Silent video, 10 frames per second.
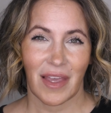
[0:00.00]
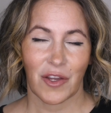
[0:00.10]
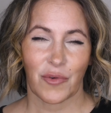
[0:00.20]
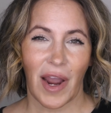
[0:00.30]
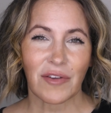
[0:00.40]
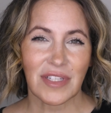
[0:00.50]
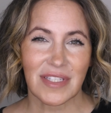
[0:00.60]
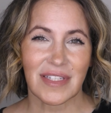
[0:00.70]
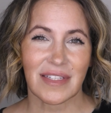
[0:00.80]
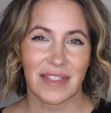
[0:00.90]

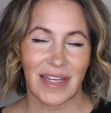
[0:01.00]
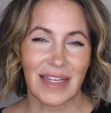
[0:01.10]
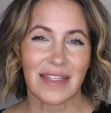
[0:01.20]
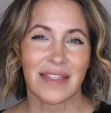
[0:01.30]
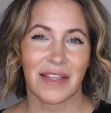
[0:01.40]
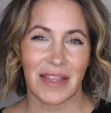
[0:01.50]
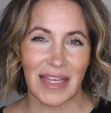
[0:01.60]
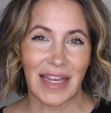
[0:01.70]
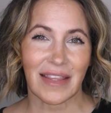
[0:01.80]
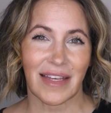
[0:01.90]
Groundlessness is the
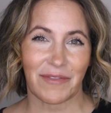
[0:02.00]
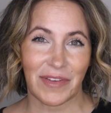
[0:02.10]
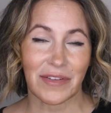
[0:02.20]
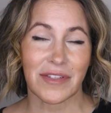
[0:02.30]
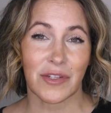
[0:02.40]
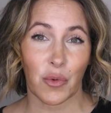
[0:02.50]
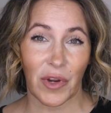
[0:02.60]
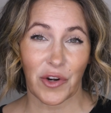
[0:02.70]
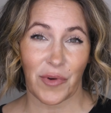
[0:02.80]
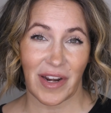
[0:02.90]
thing that feels so
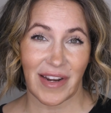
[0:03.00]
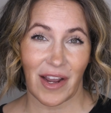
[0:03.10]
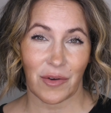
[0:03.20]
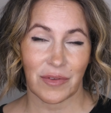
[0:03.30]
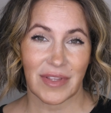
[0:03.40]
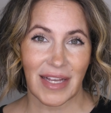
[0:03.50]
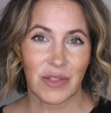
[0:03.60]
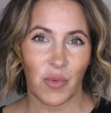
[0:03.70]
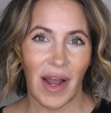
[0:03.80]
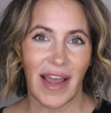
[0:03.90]
weird right now. That's
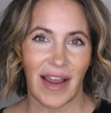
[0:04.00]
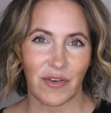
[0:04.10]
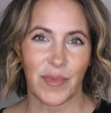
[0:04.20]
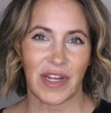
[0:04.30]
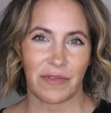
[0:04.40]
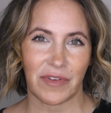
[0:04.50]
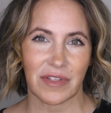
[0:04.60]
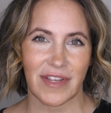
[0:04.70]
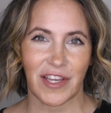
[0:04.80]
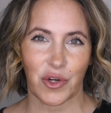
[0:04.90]
why everybody
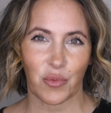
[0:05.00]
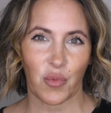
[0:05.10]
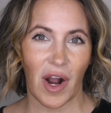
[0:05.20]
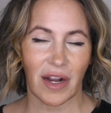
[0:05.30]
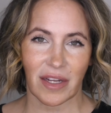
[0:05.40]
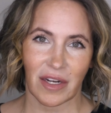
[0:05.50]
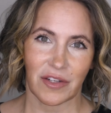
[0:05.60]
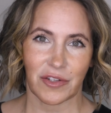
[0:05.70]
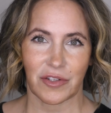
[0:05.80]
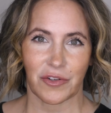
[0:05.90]
feels like you're walking
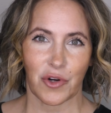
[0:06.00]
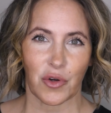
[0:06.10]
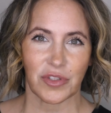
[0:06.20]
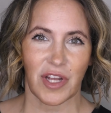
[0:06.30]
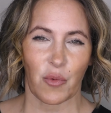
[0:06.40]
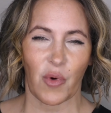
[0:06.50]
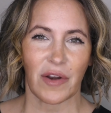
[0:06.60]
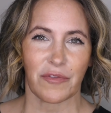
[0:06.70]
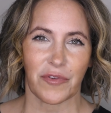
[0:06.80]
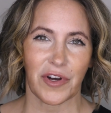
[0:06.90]
and you're holding on
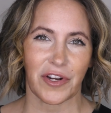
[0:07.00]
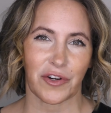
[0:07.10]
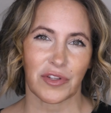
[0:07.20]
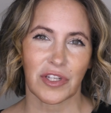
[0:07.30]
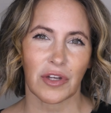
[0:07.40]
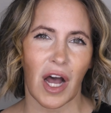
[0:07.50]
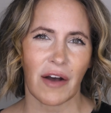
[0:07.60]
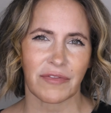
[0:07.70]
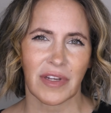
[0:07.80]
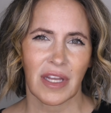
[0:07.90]
one foot, or you're a little
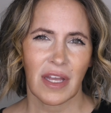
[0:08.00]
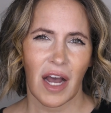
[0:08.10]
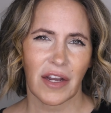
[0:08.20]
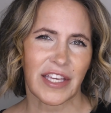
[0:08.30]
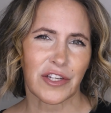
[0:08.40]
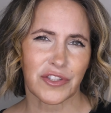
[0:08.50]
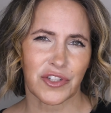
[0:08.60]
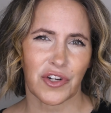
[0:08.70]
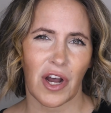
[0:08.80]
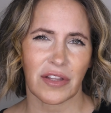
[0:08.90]
off
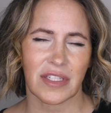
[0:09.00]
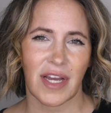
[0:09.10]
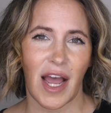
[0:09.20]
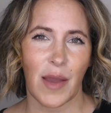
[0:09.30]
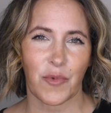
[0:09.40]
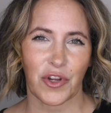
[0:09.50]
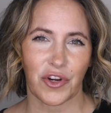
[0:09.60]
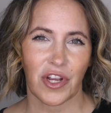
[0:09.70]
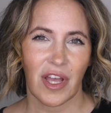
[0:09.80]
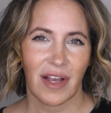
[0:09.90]
kilter all the time, or
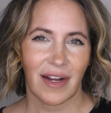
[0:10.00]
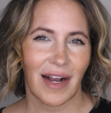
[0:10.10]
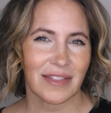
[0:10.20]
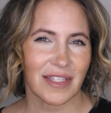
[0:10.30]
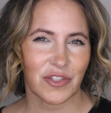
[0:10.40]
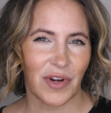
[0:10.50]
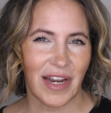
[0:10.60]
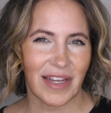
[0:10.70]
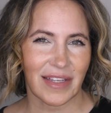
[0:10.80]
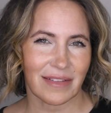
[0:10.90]
you're constantly
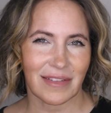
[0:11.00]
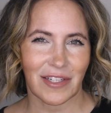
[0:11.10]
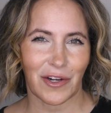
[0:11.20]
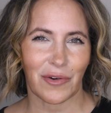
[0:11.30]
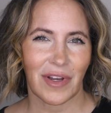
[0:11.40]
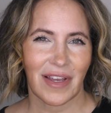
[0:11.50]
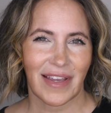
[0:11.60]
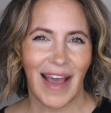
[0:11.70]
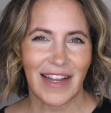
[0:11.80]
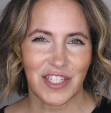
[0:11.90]
trying to,
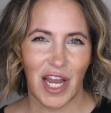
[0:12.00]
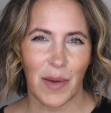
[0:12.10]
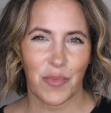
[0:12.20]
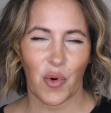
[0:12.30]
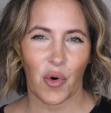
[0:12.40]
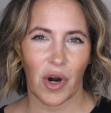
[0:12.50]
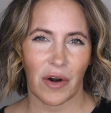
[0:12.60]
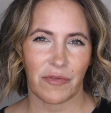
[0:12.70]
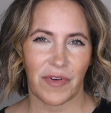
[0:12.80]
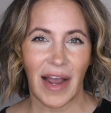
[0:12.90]
catch up
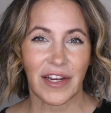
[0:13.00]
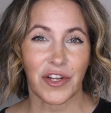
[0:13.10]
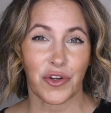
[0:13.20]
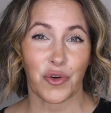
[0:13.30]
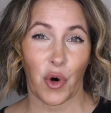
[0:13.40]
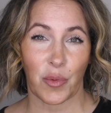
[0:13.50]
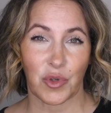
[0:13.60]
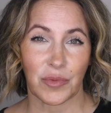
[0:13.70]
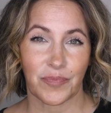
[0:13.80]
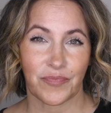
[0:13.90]
or find a new normal.